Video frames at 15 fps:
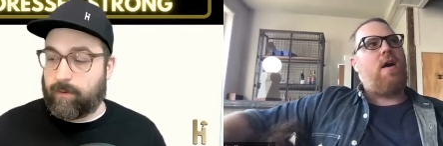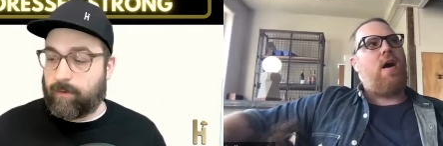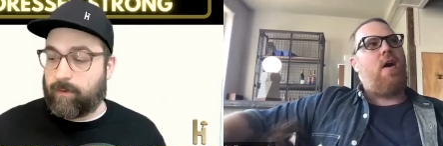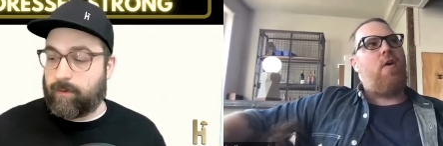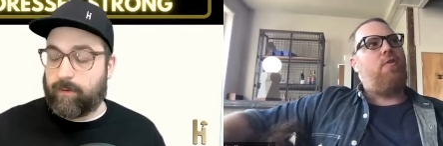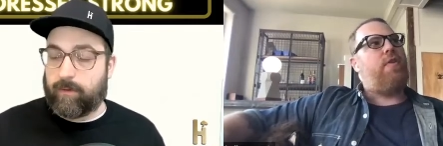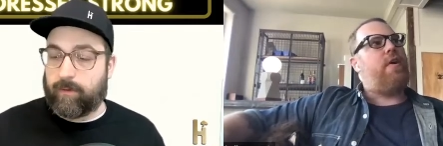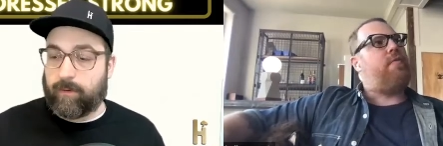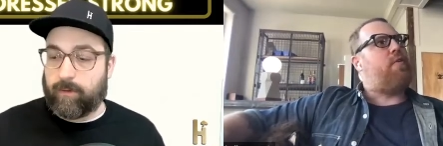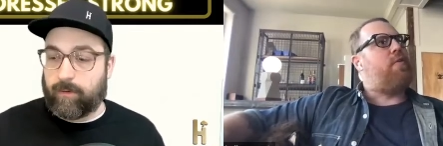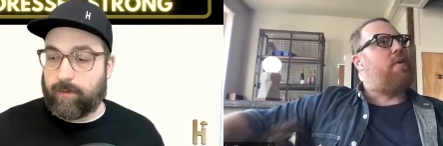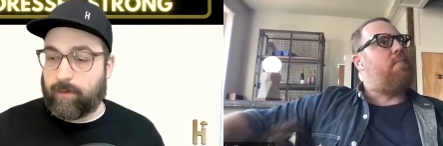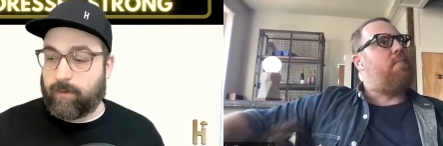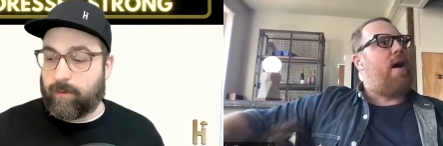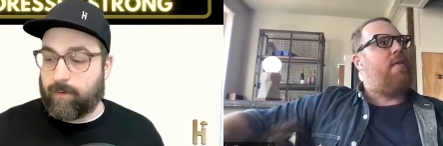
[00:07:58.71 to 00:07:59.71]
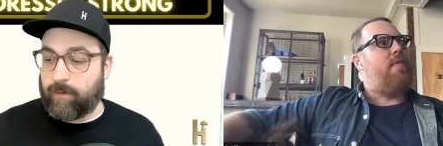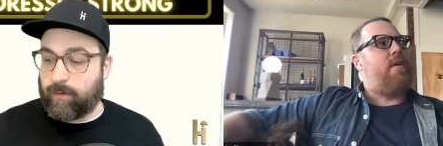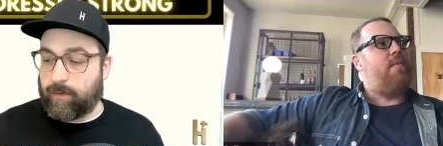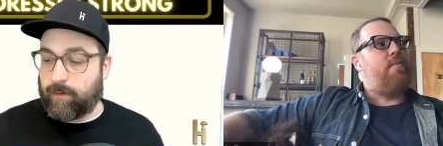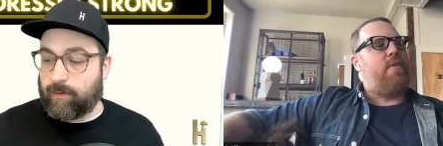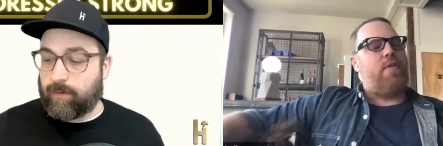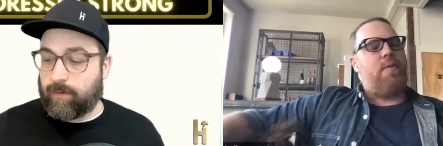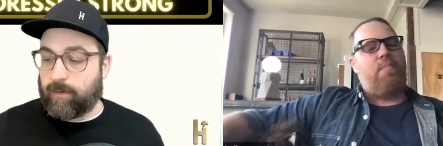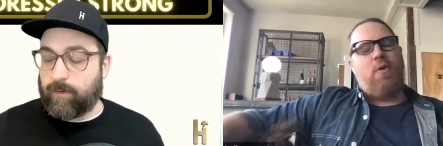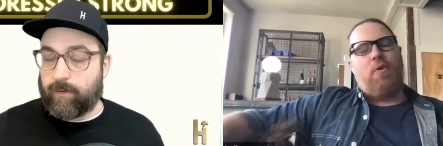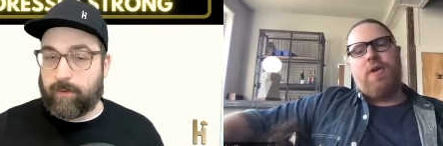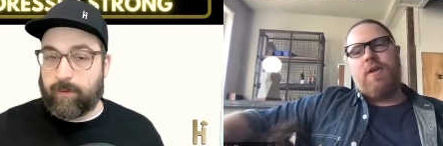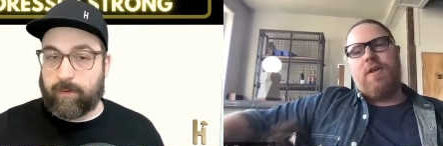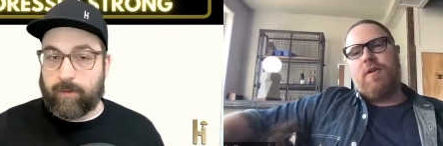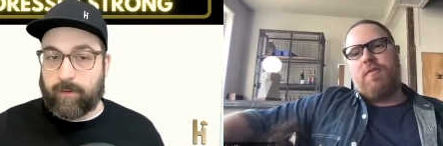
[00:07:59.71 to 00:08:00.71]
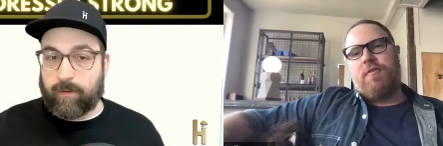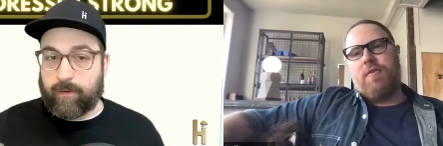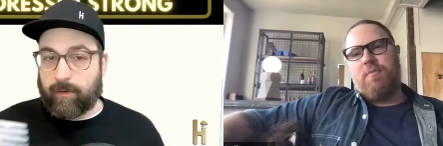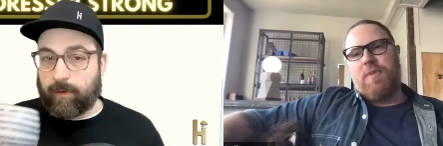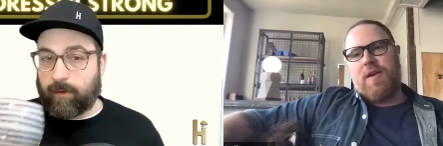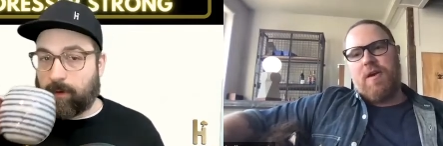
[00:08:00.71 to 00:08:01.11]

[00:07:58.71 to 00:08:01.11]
Speaker 1: I always have to remind them that the building doesn't